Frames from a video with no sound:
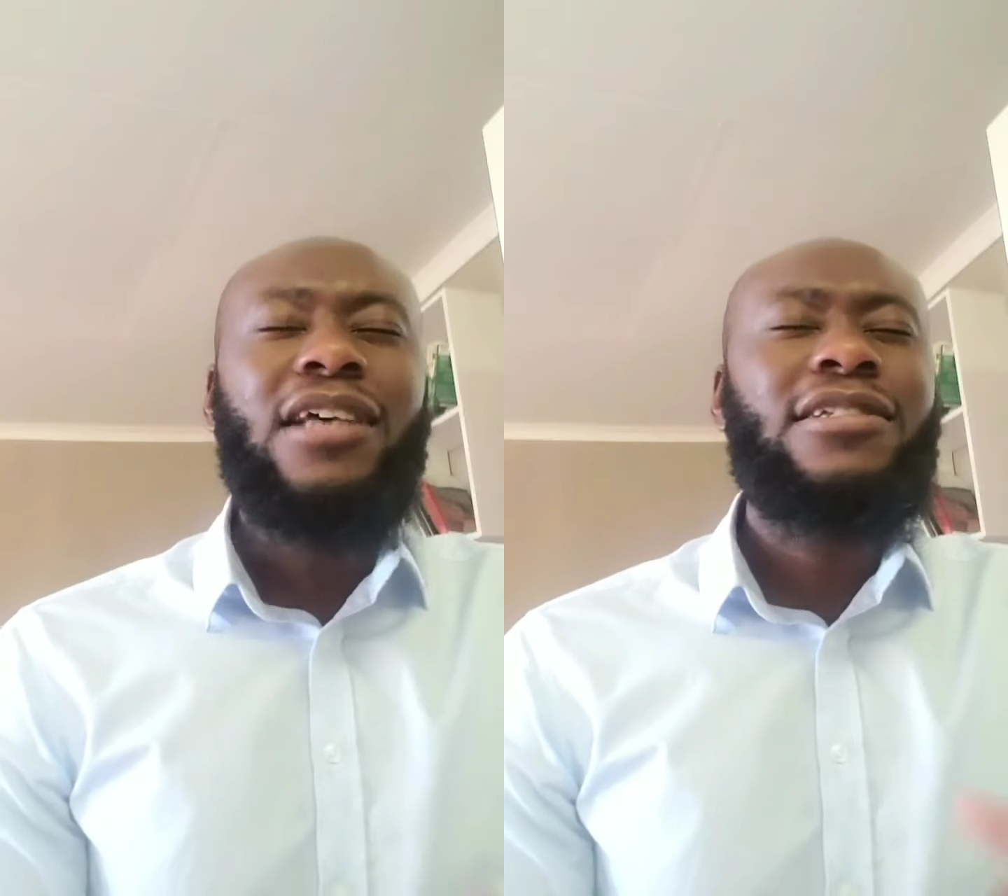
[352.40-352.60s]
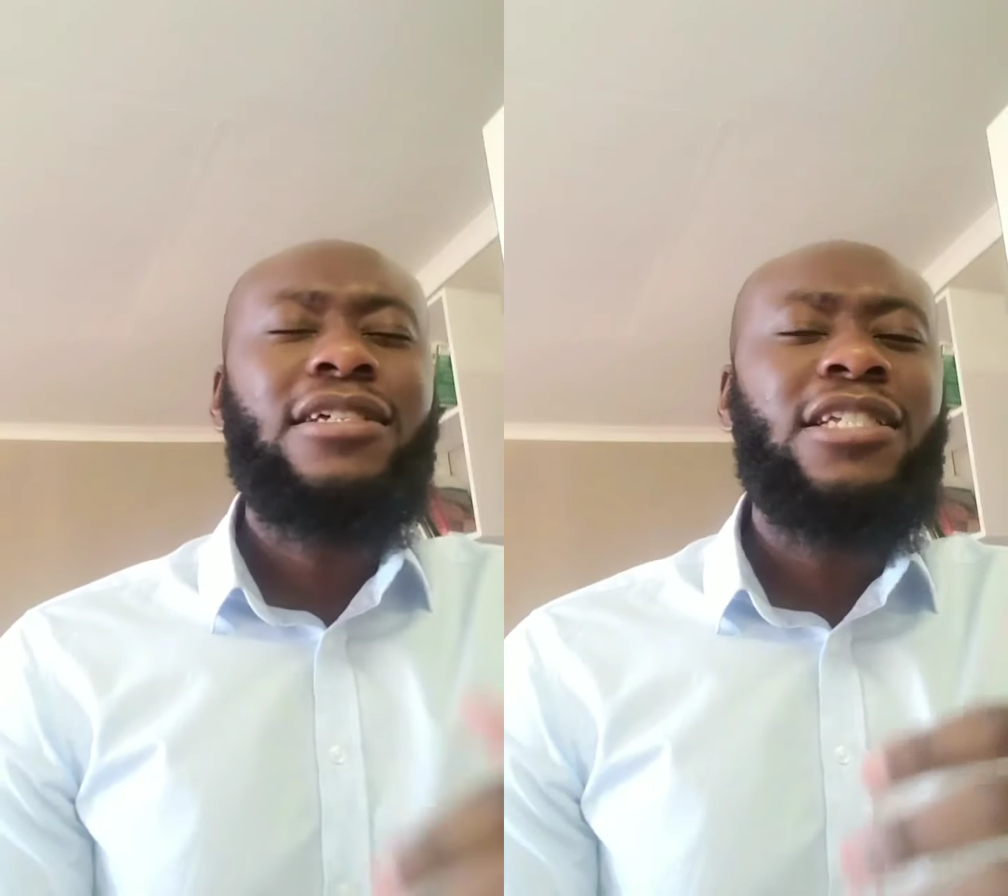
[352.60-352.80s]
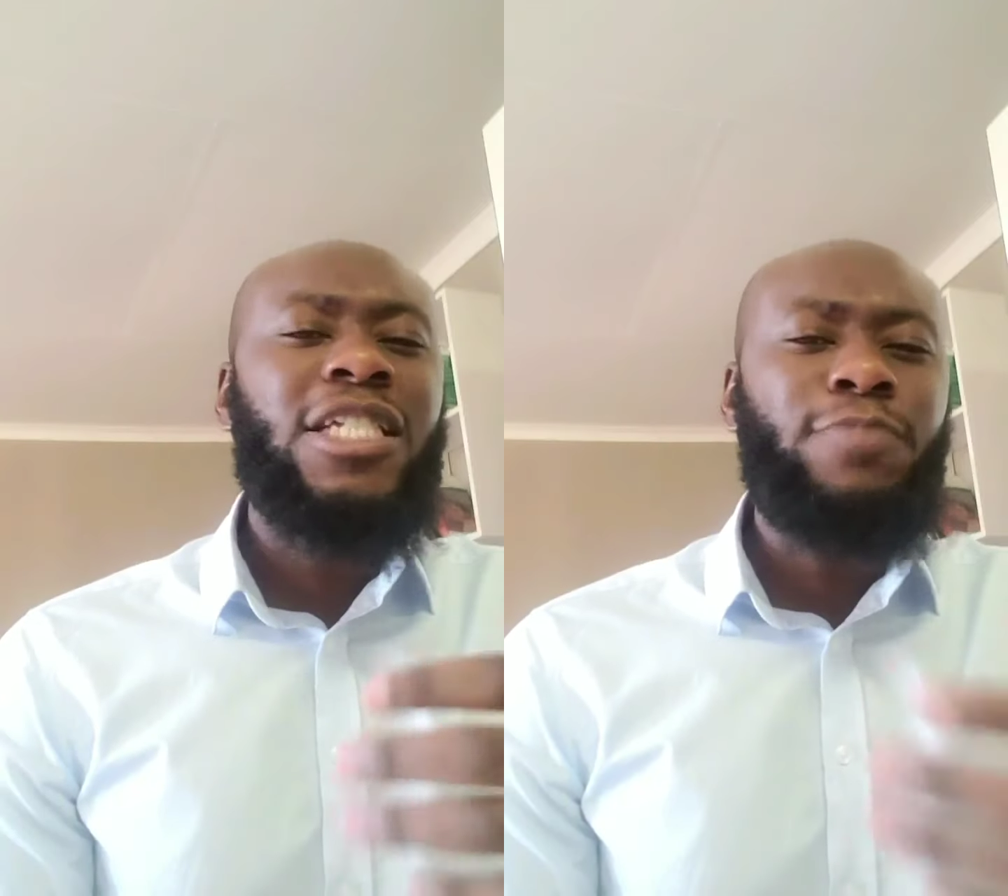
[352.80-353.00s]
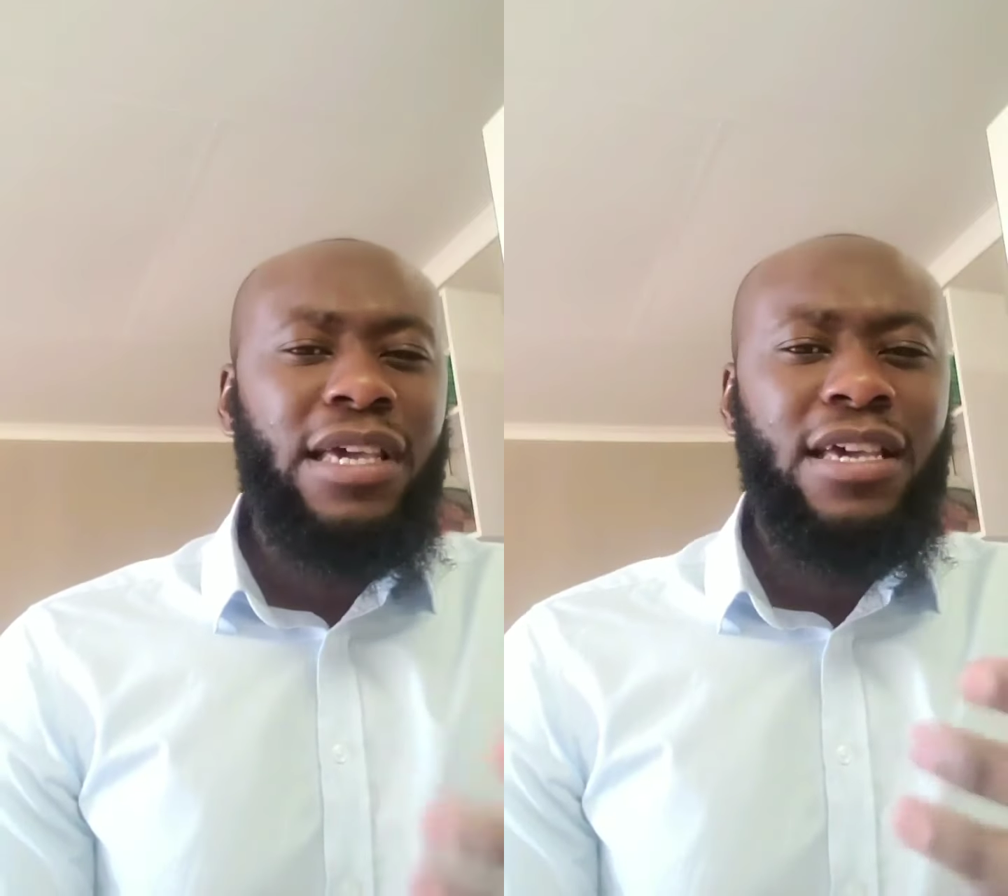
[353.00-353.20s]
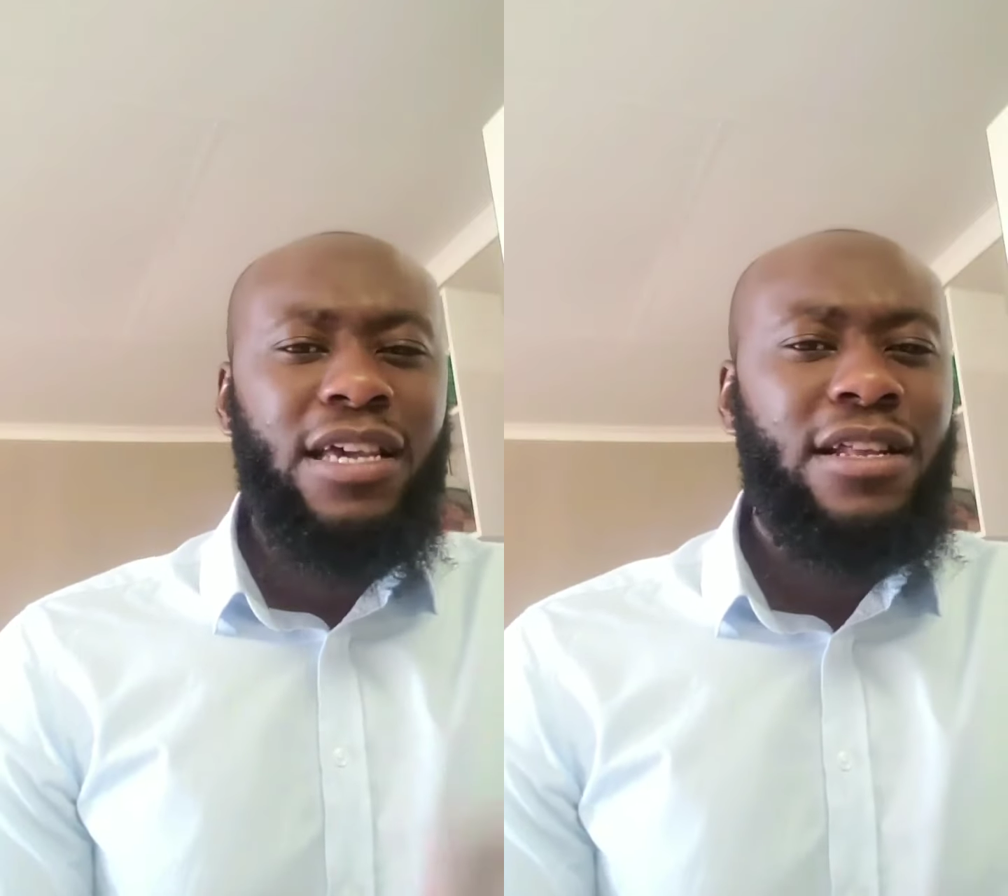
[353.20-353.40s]
I started
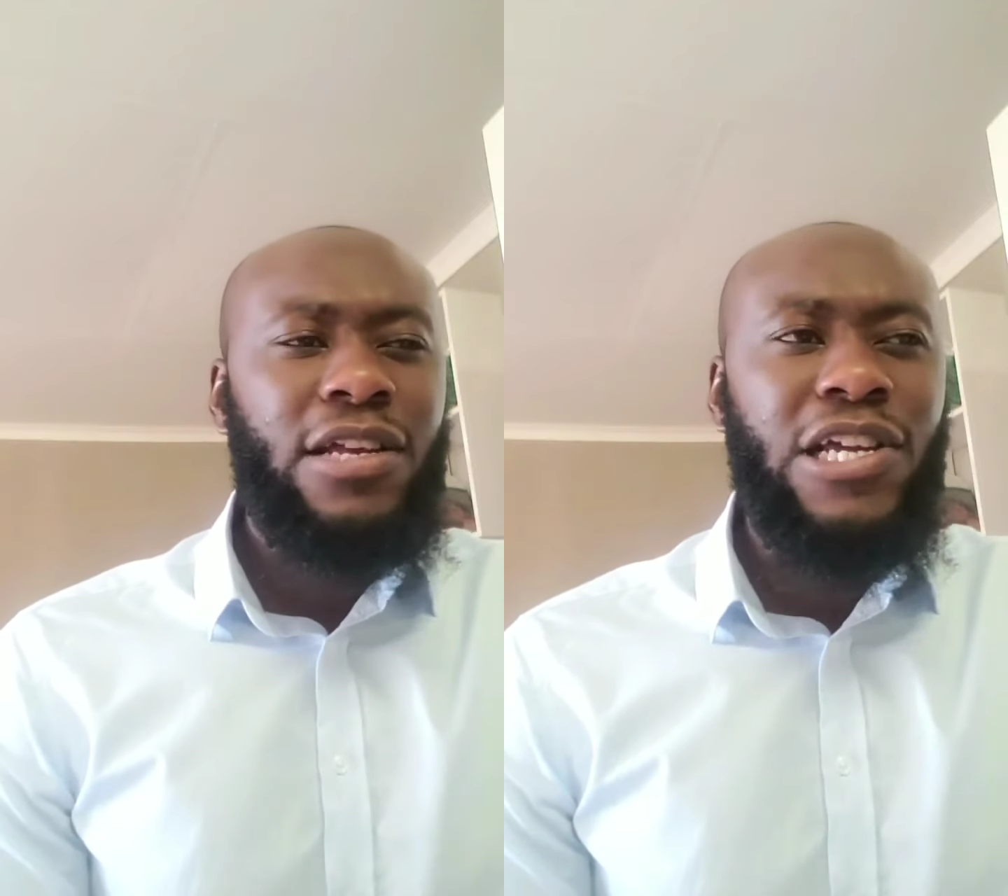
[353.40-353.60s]
speaking,